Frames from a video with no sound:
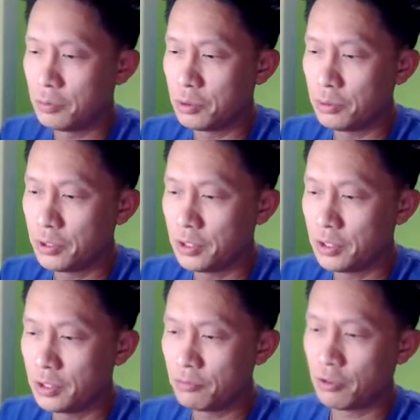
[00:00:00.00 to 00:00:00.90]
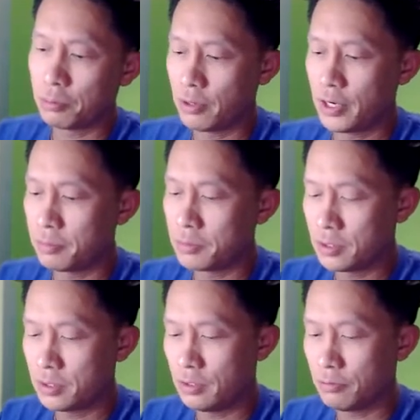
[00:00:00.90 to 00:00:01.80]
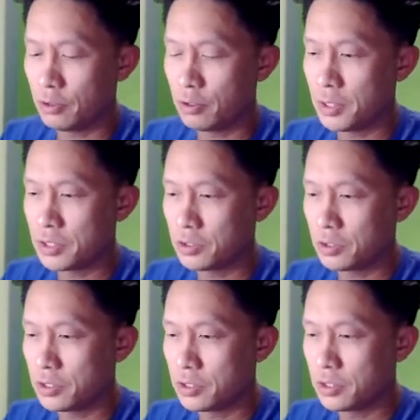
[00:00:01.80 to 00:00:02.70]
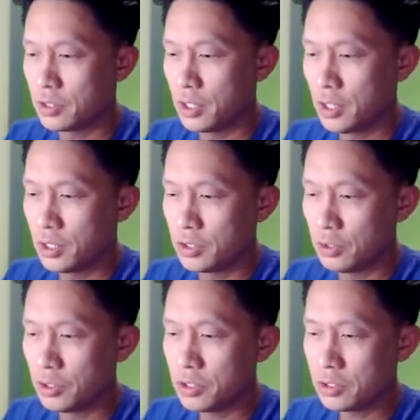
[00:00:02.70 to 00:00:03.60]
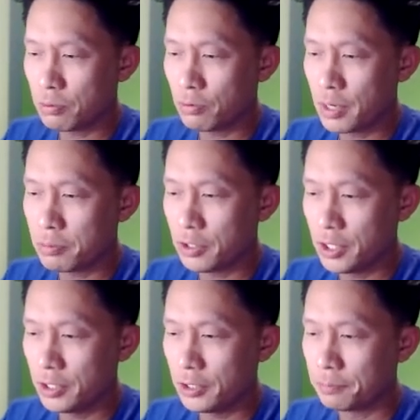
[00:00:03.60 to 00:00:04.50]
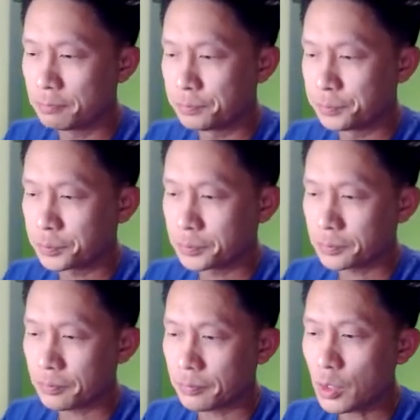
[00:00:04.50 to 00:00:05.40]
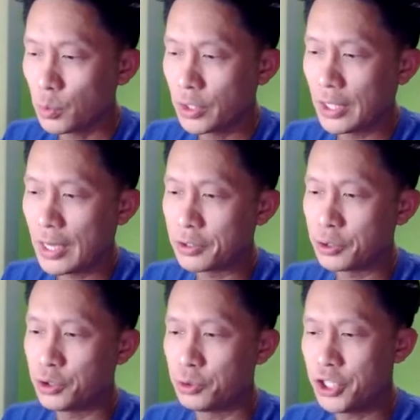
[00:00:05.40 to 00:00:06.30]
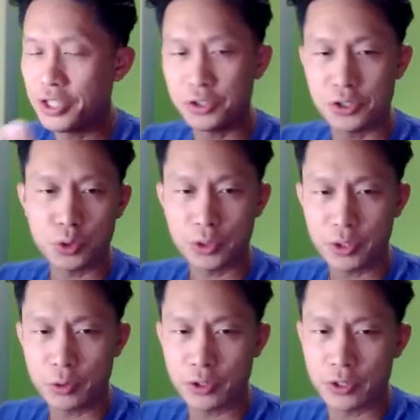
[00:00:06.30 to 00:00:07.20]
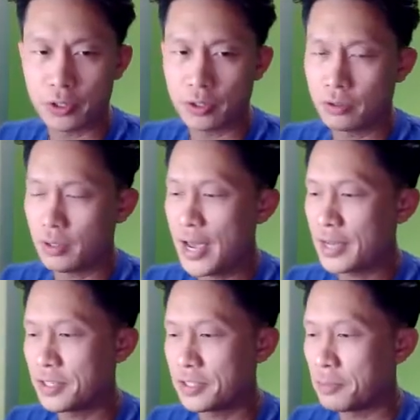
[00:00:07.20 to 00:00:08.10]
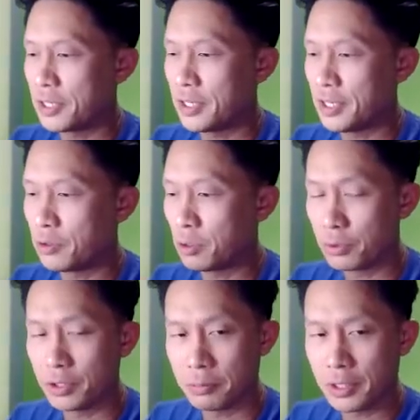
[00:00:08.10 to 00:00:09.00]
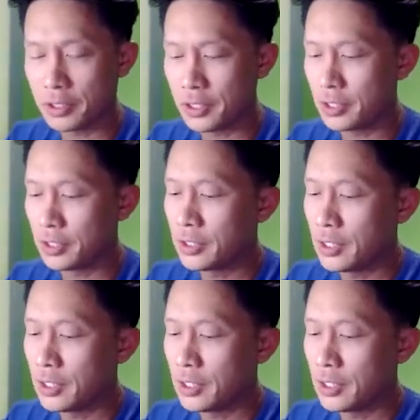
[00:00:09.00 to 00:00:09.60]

We'll put in default params for message lists. So this parameter here would allow you to change the sorting order, access metadata, or put in metadata.